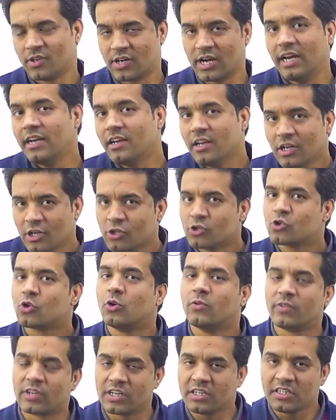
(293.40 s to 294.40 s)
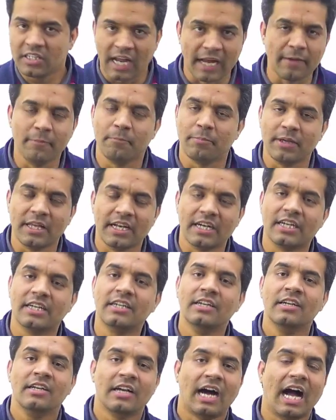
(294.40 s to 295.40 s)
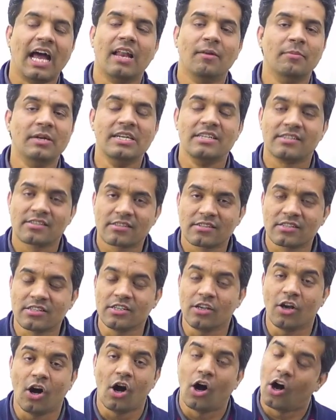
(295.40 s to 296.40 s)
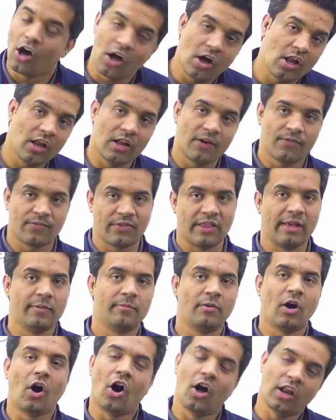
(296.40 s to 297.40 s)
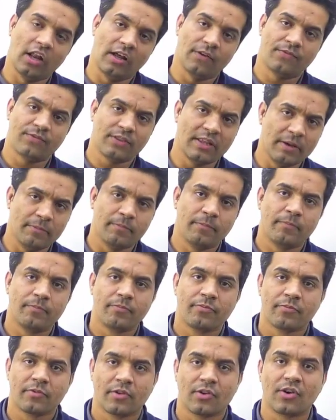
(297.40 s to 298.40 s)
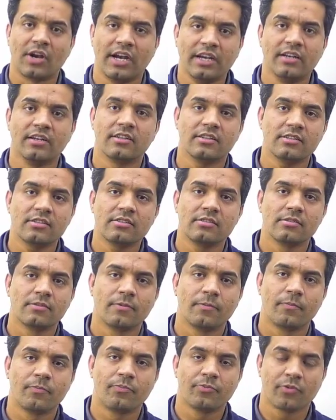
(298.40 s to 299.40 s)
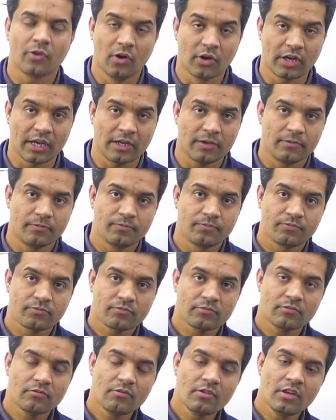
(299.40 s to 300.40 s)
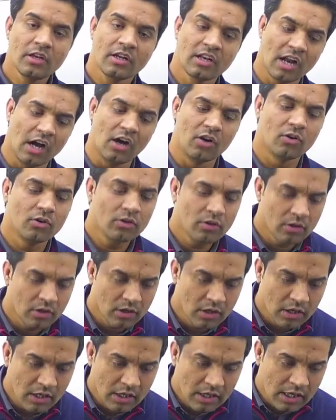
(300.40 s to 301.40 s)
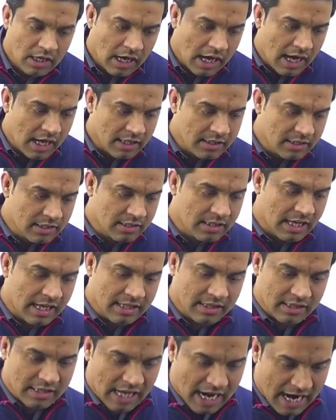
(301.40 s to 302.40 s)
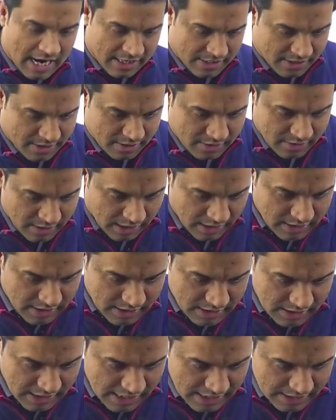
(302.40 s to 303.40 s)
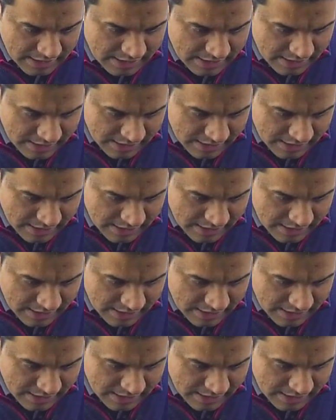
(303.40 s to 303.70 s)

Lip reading: right? So over a time period, I'll be discussing all of them, right? It is okay. Now, other than that, other than